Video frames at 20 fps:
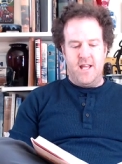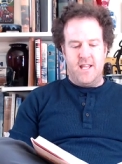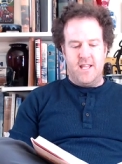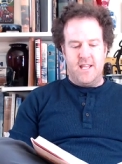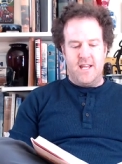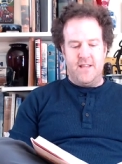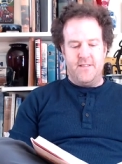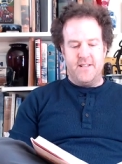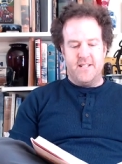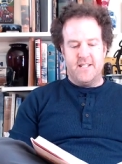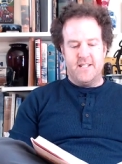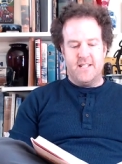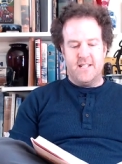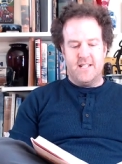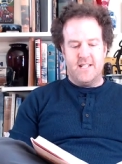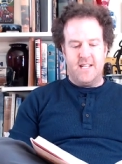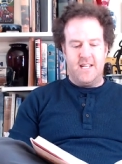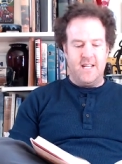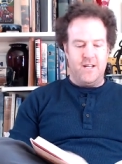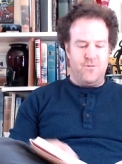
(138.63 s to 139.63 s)
And this is a
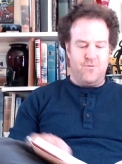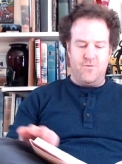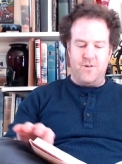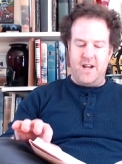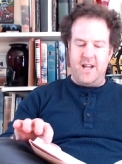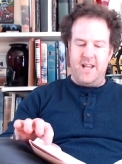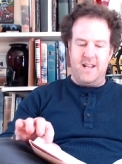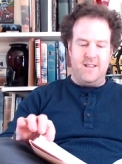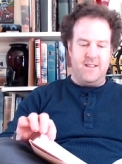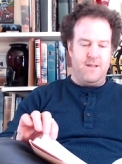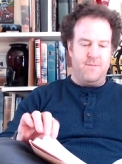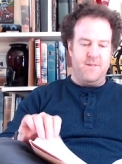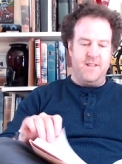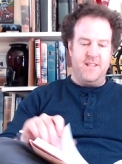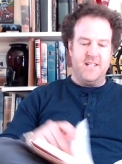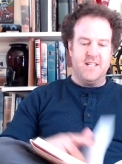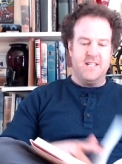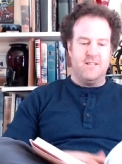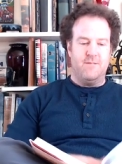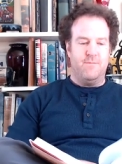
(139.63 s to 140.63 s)
scene right, in I mean,
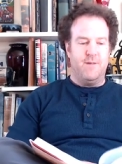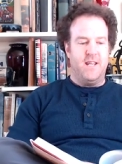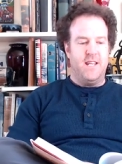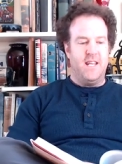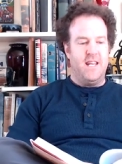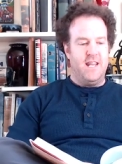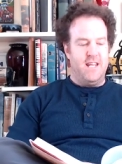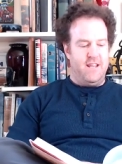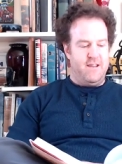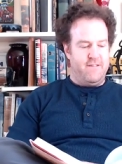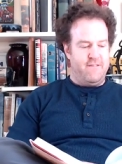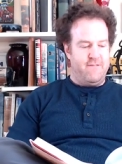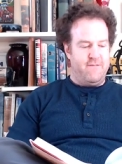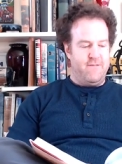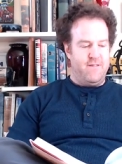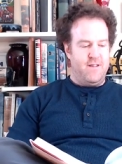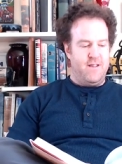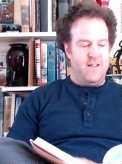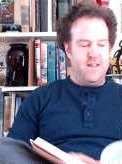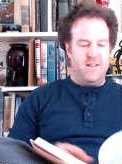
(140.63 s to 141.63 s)
this is the beginning of,
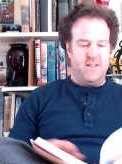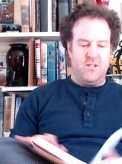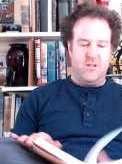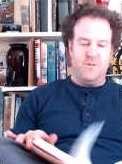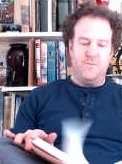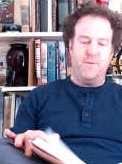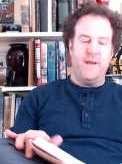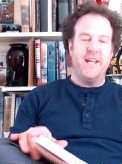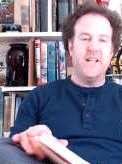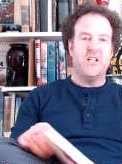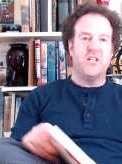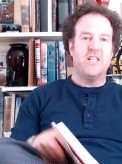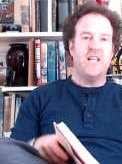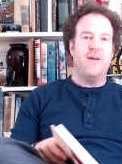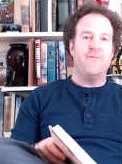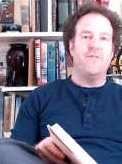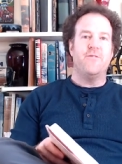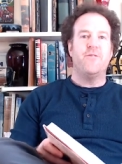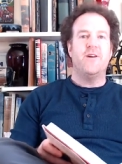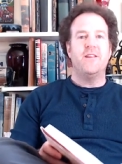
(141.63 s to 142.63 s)
so page
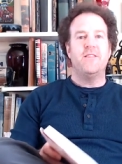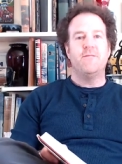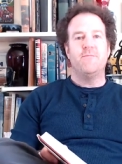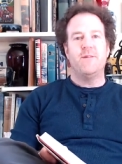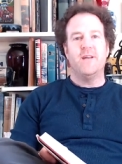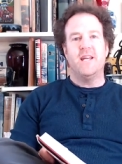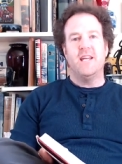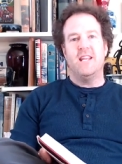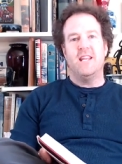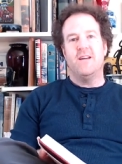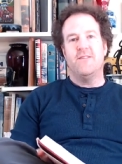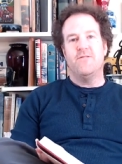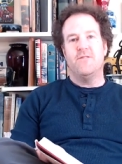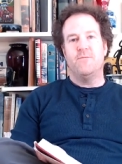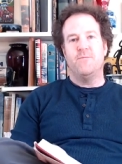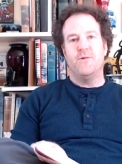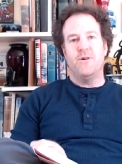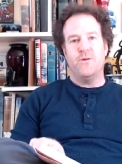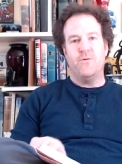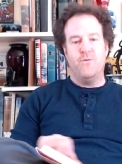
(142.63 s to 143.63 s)
7, right in the beginning of the
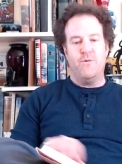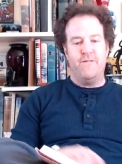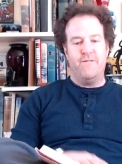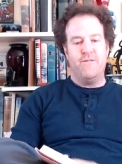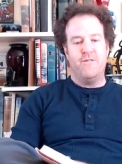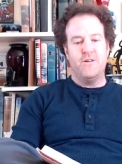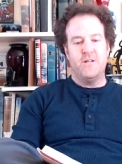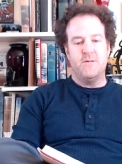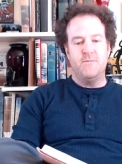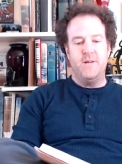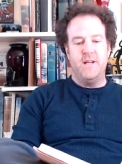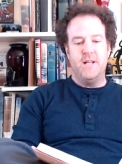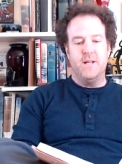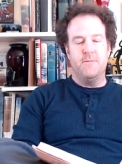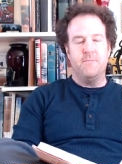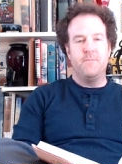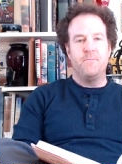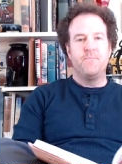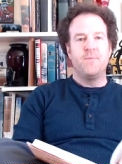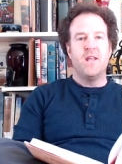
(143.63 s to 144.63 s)
book where we first meet
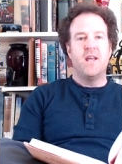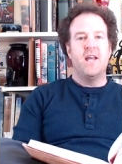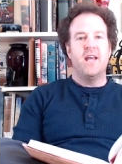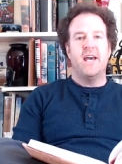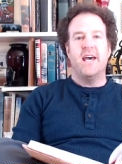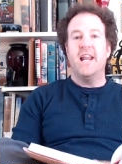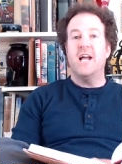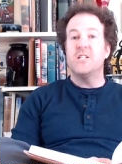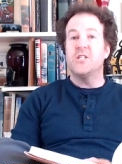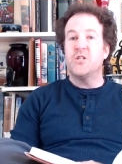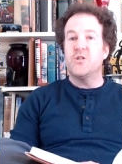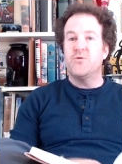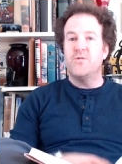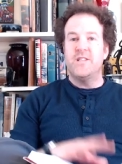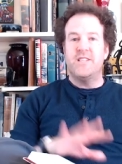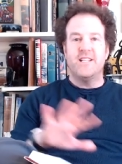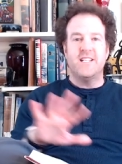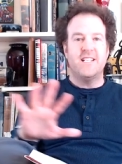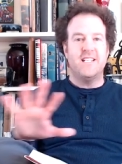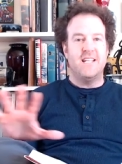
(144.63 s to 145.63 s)
him. And I'll just
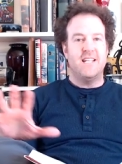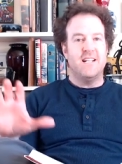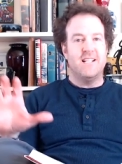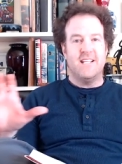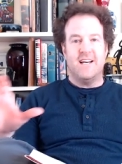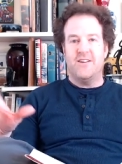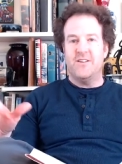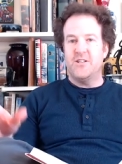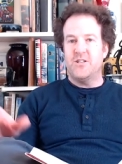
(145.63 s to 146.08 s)
read this scene aloud.